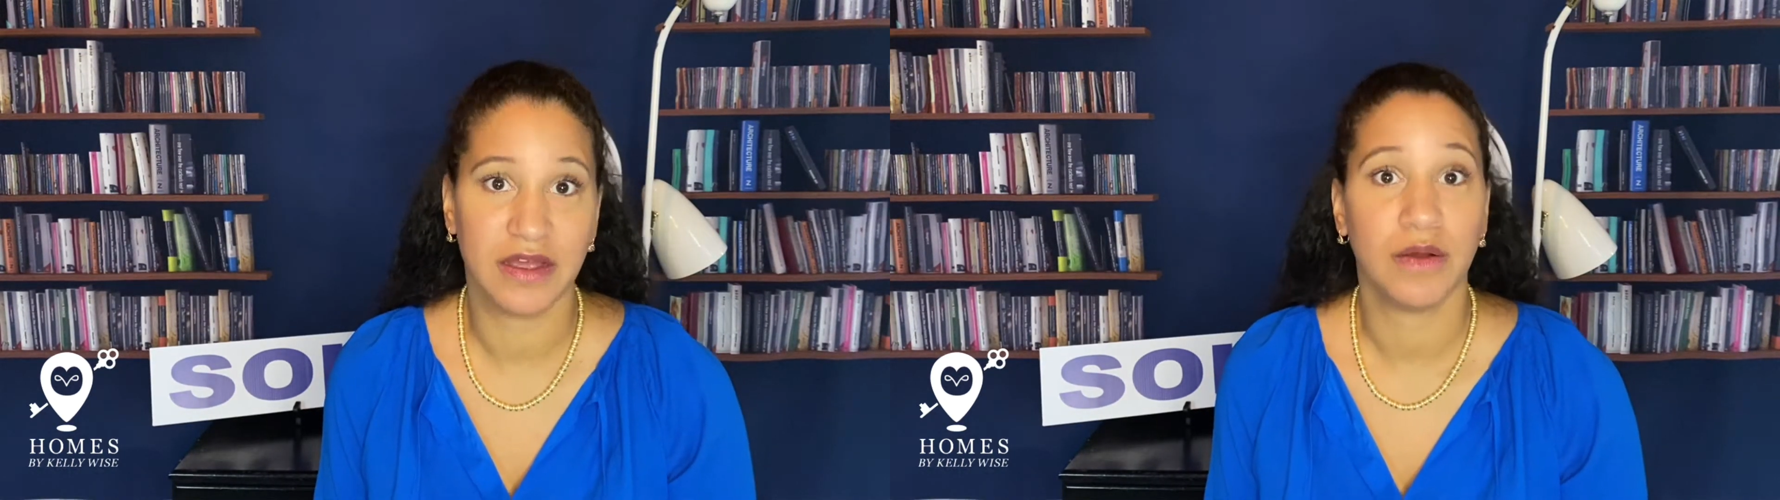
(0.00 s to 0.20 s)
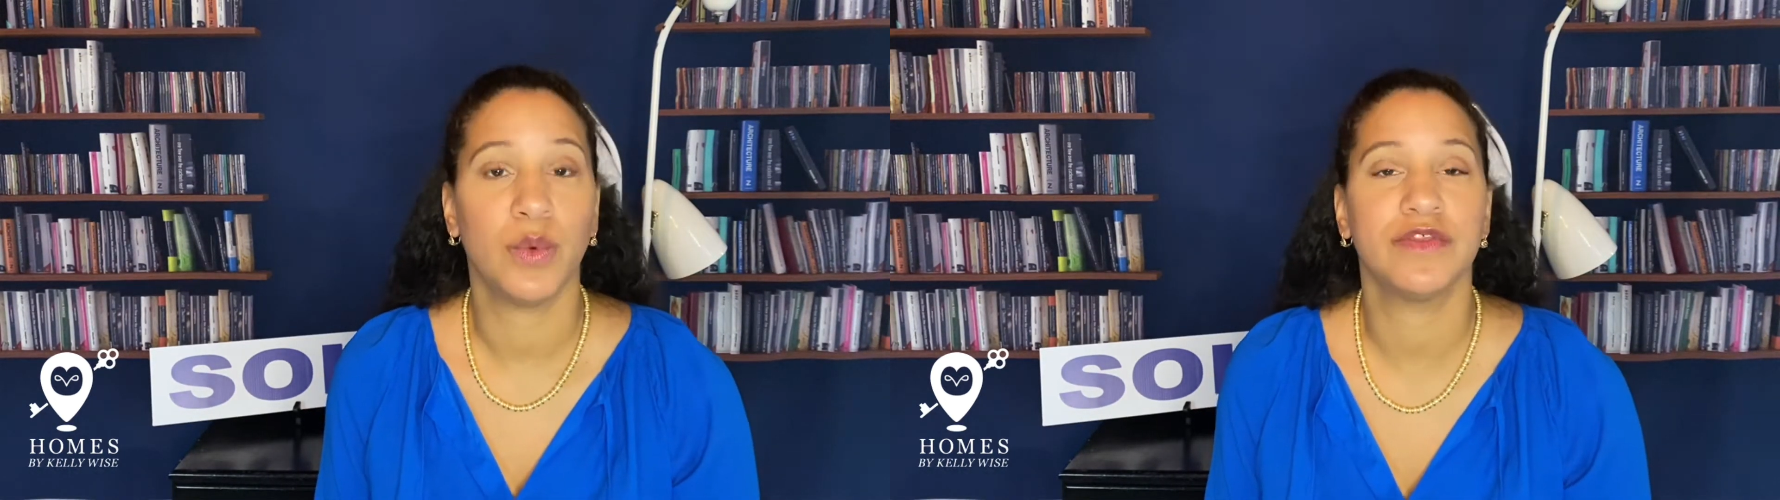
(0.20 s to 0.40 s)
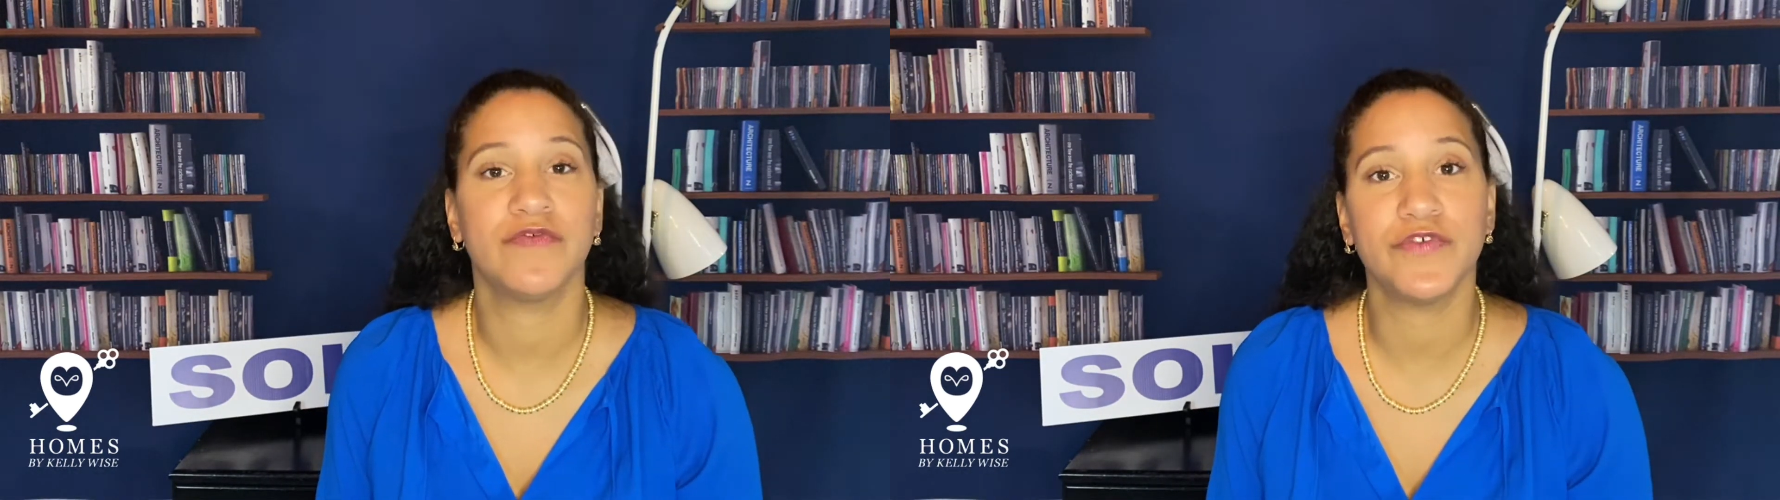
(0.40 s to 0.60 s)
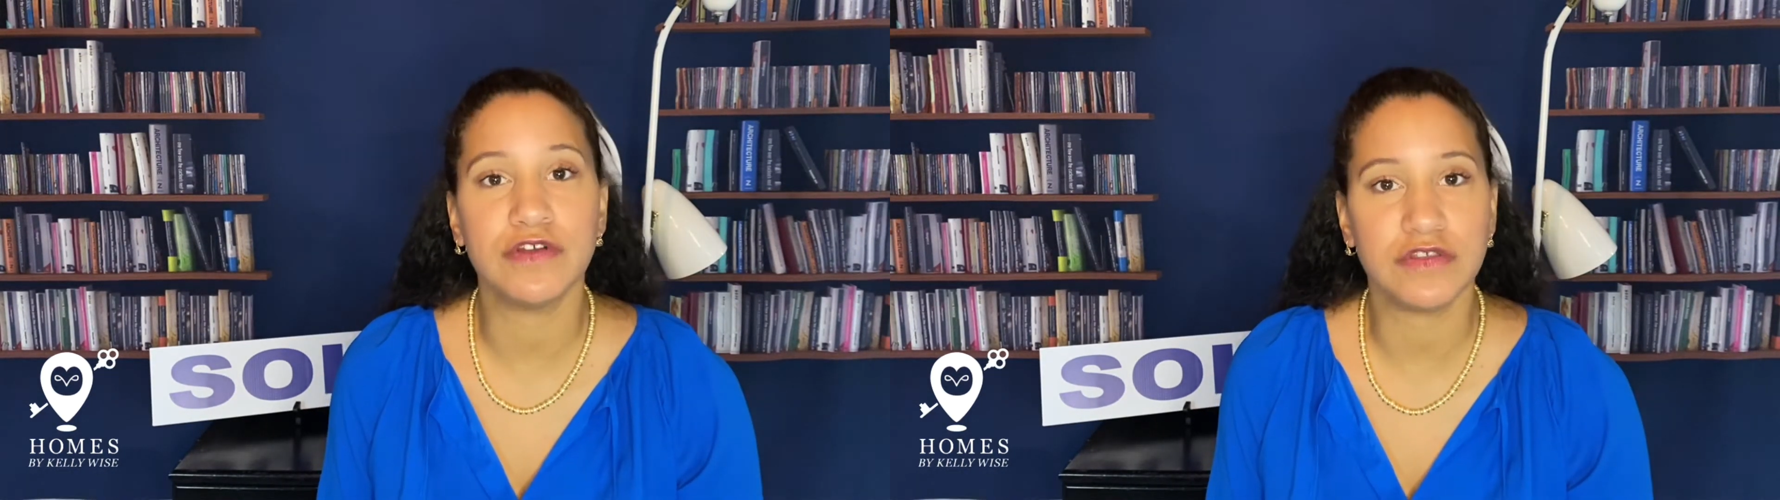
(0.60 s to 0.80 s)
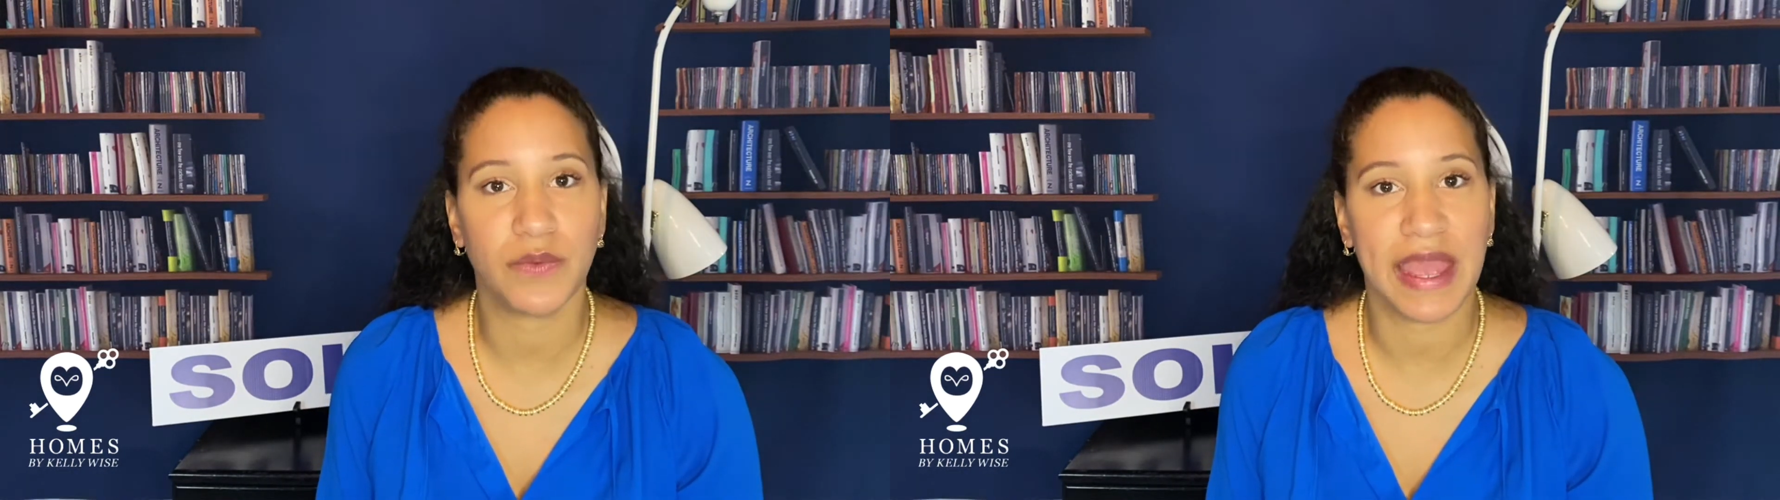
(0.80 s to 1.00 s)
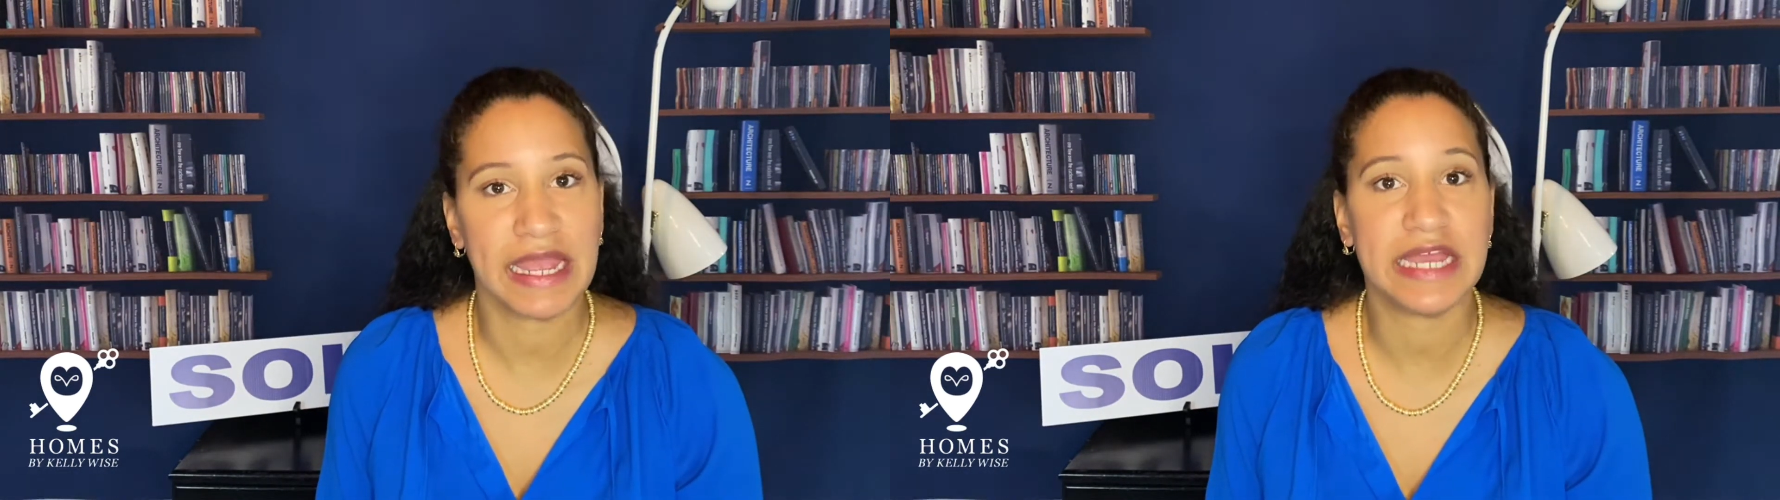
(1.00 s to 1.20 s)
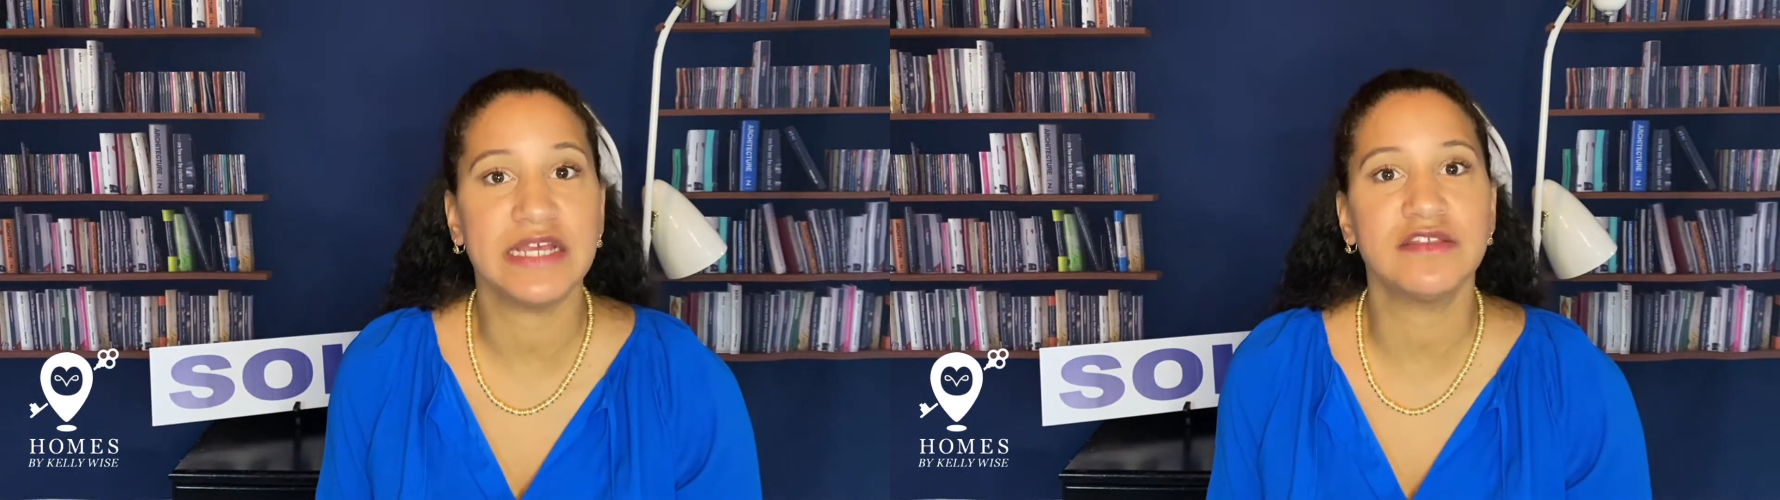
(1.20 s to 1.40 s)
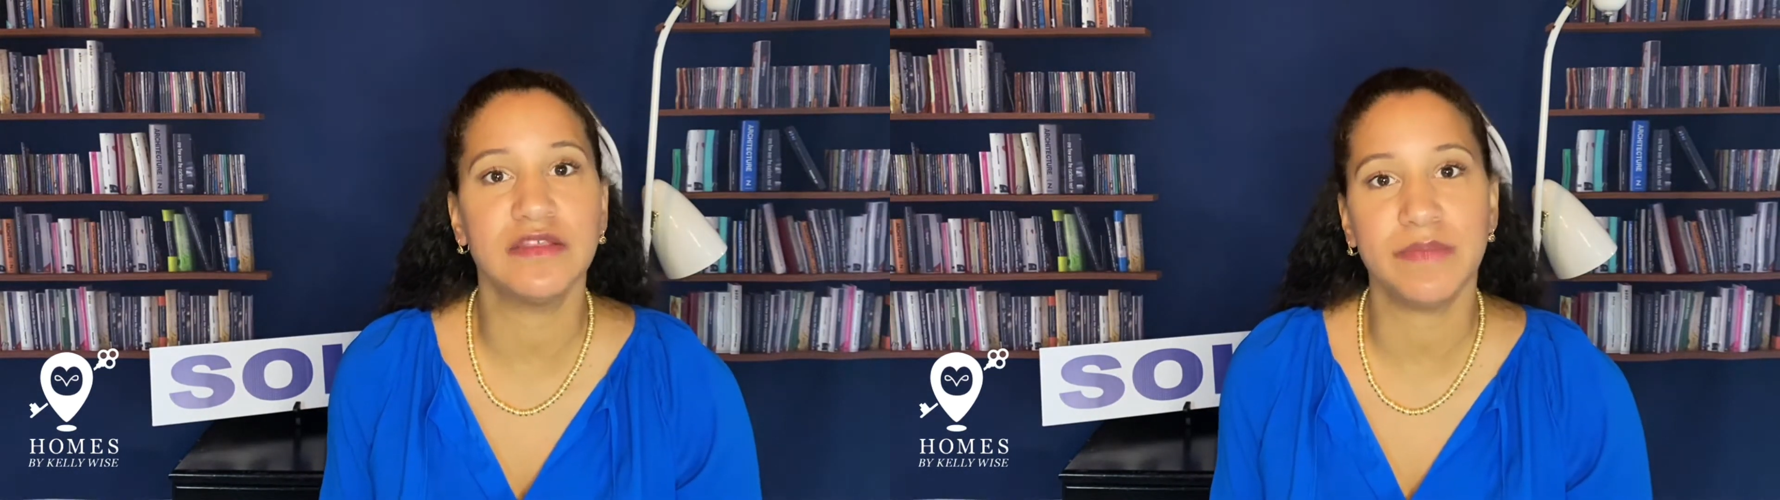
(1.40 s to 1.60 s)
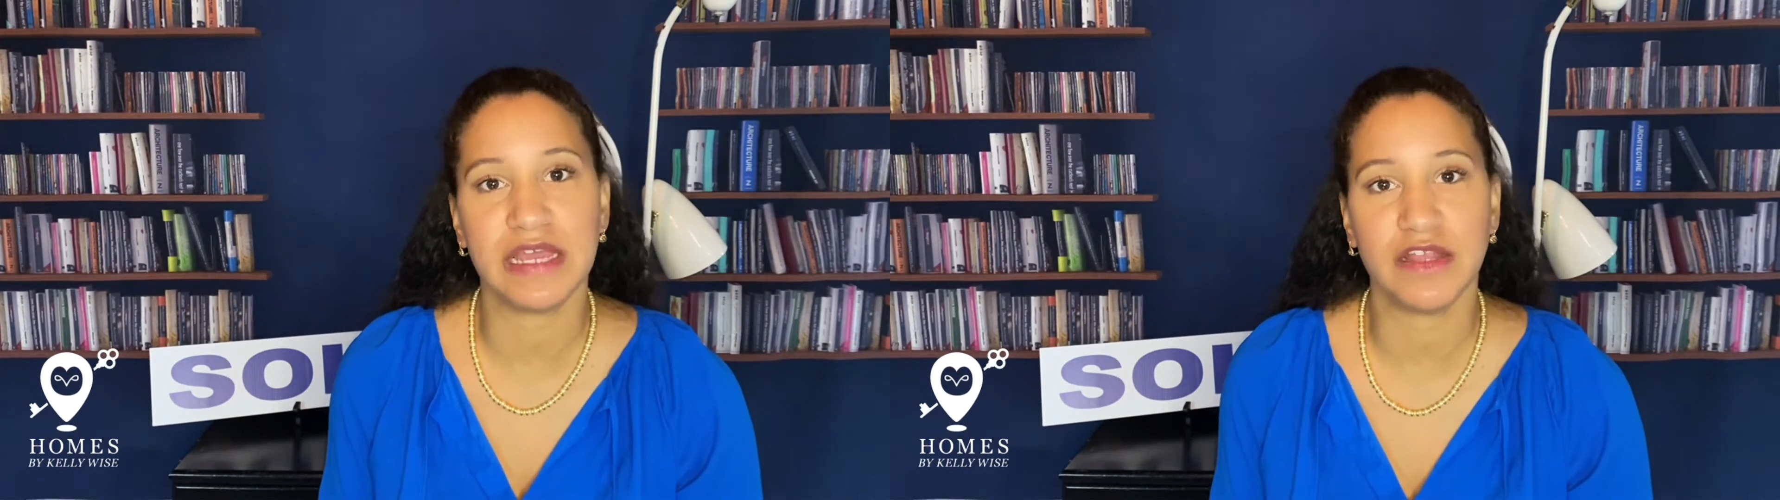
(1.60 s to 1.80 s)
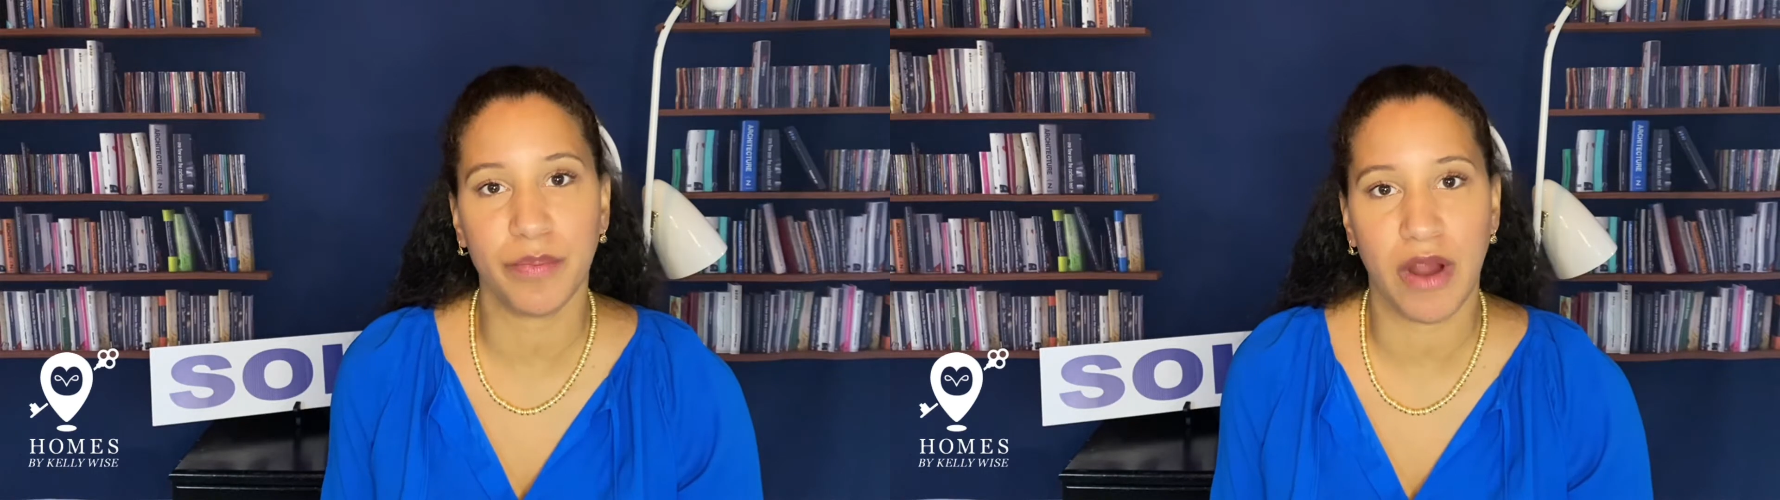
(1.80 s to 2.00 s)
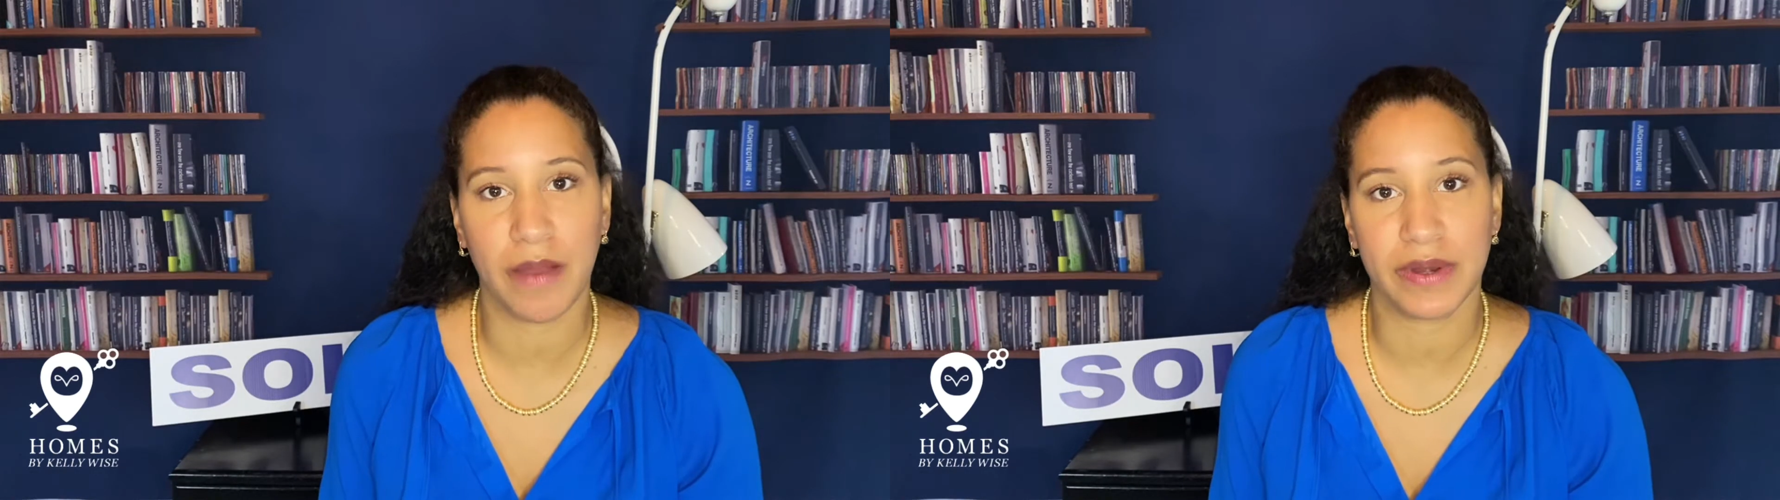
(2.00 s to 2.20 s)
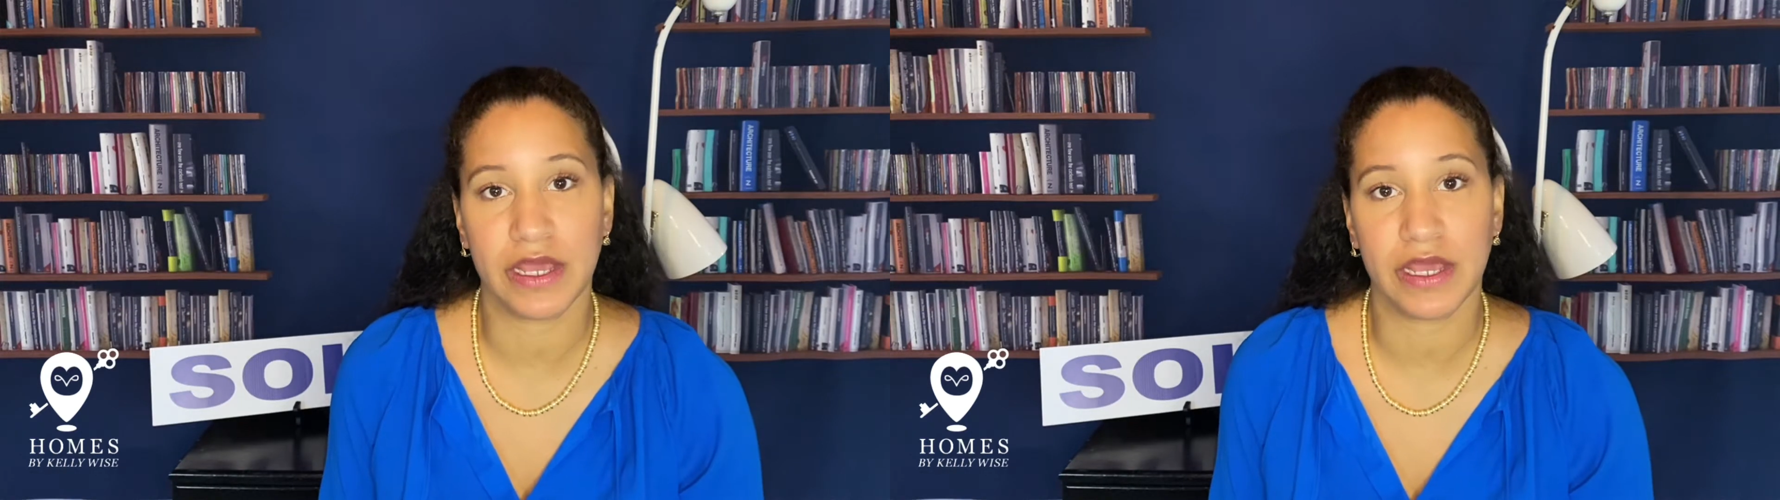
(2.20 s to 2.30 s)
Well, the first way is to make the property